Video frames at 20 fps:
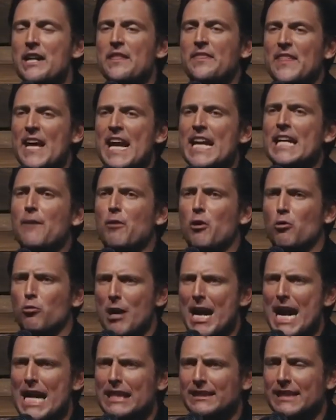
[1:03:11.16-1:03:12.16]
to think of
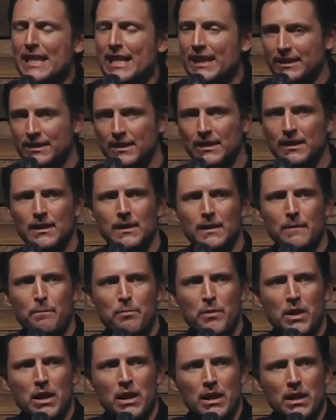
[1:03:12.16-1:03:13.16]
a reason.
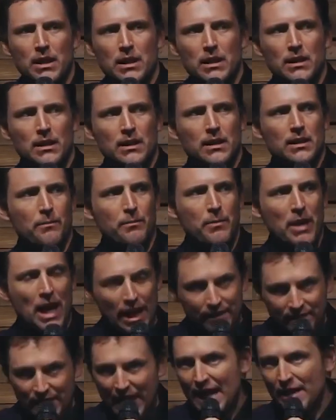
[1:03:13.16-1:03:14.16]

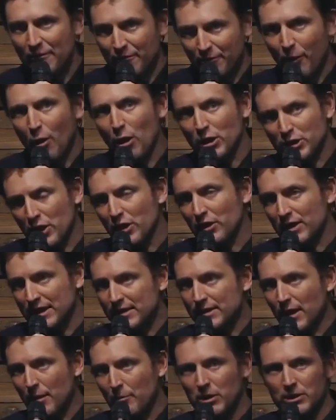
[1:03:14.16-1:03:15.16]
And then, fortunately,
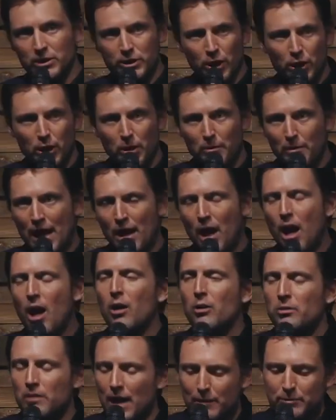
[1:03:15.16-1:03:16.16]
someone took him out.
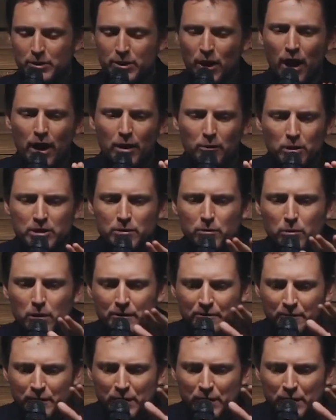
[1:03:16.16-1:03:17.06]
Oh, I'm sorry. We're, we